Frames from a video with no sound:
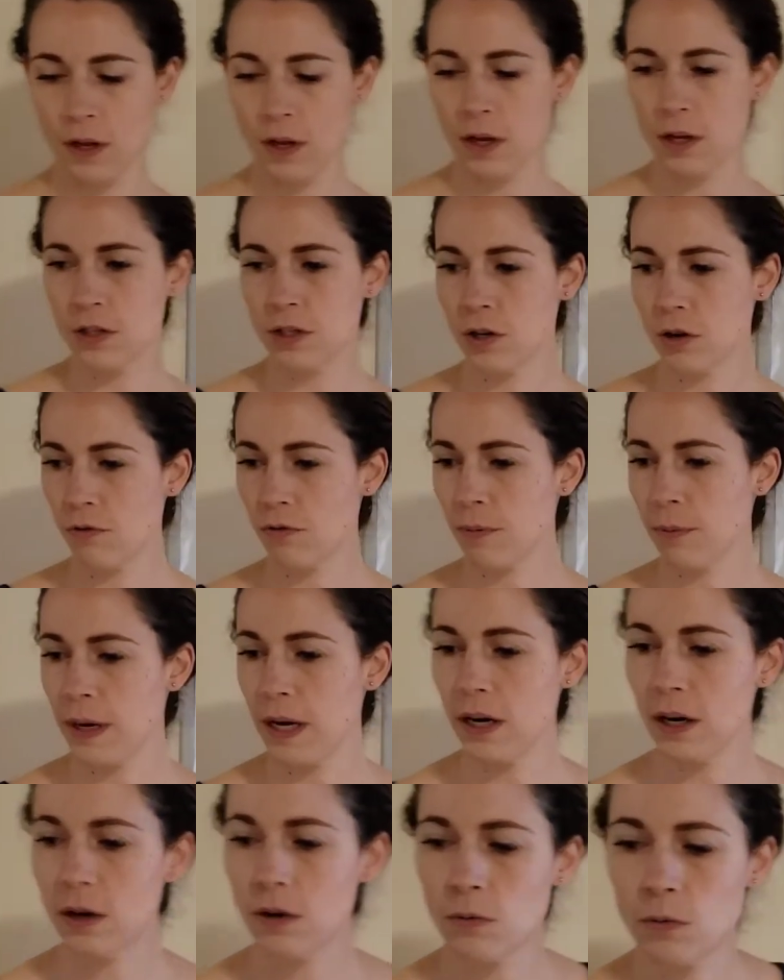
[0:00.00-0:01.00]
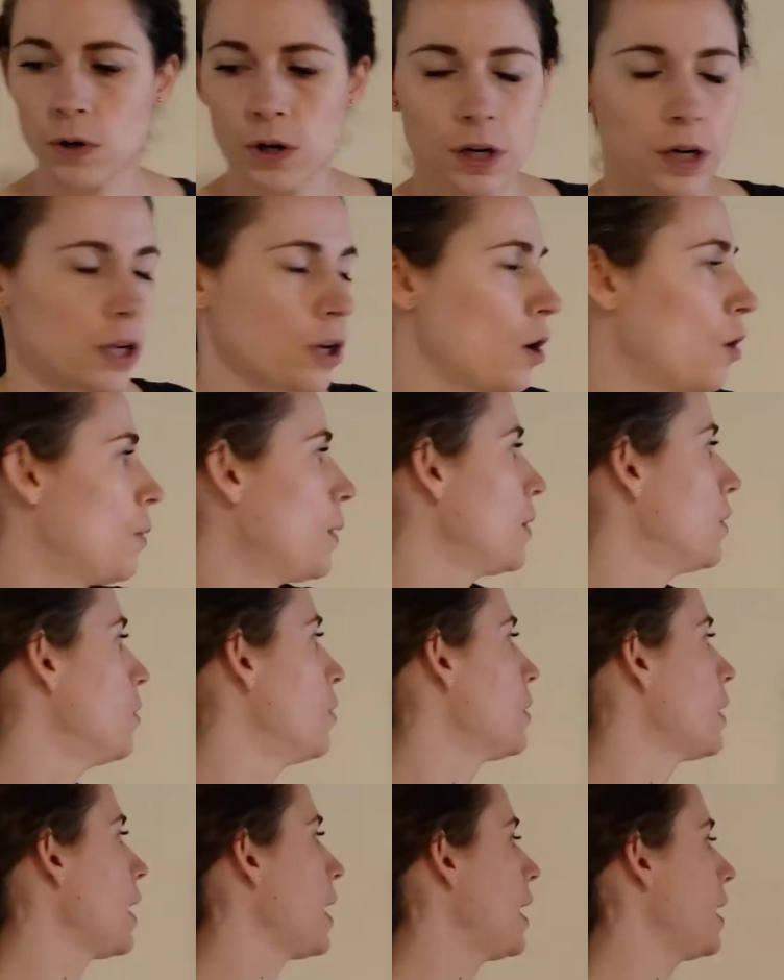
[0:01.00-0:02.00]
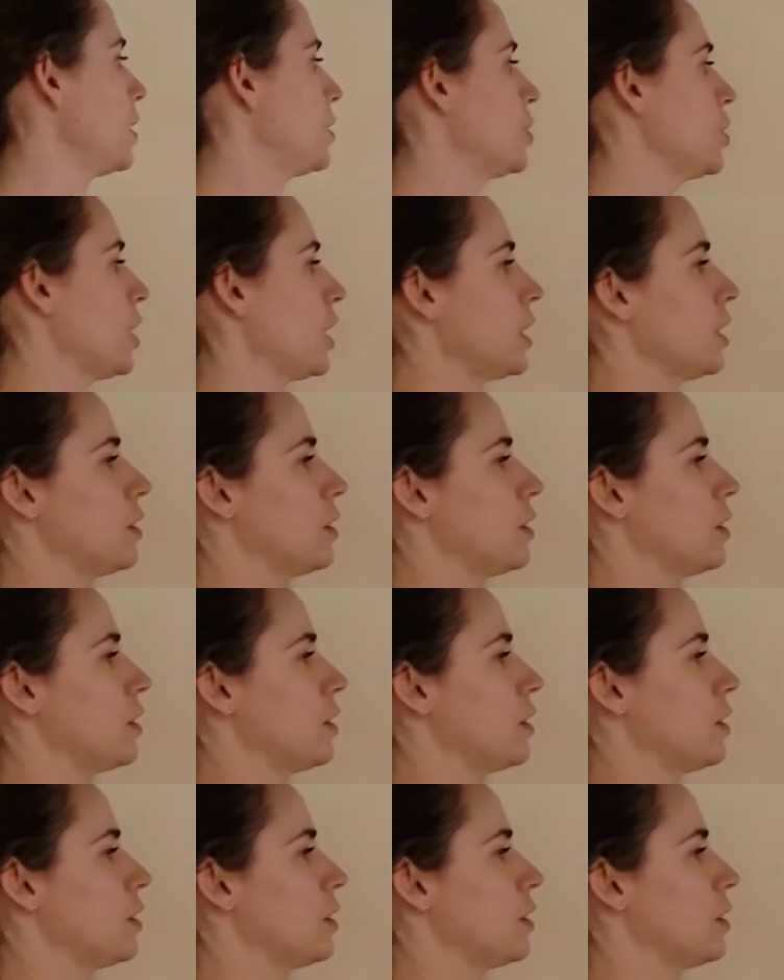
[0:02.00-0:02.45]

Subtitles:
So from here, we're going to go and look at check